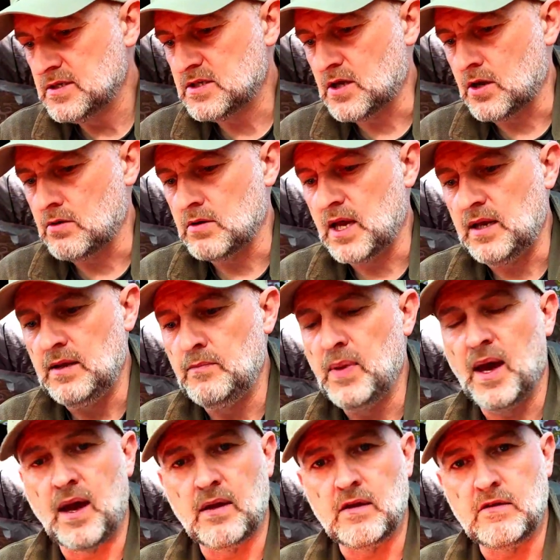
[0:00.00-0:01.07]
So any
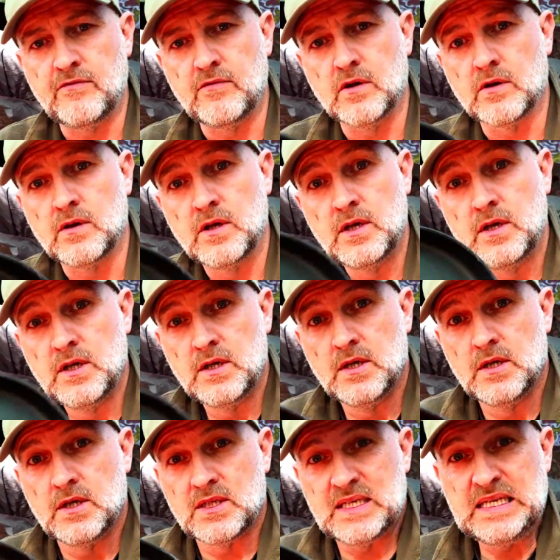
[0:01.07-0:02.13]
pan that you've got
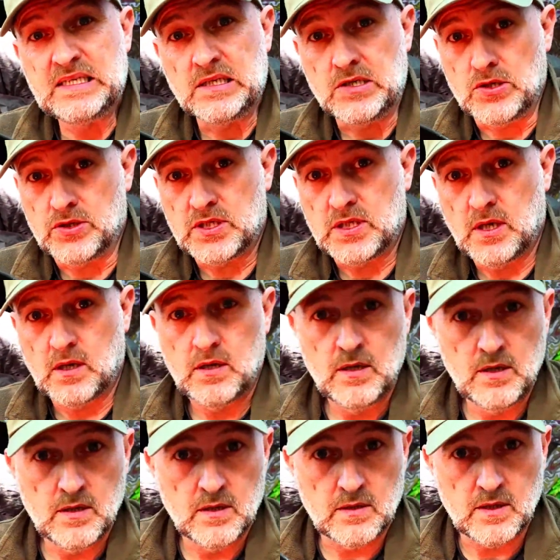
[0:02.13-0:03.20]
decent non-stick
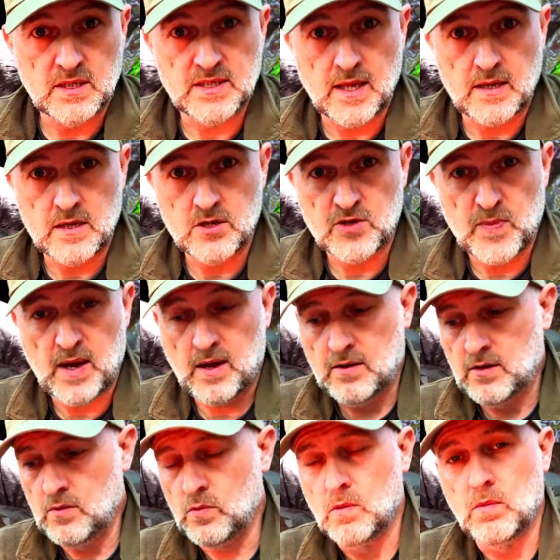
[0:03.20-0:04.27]
that is an 8-inch
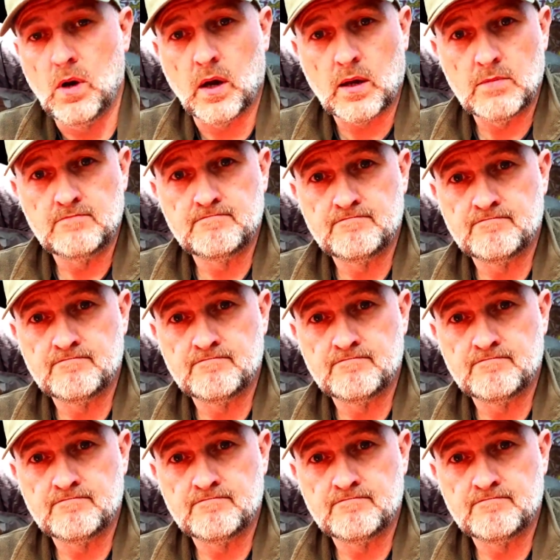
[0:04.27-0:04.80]
pan will work.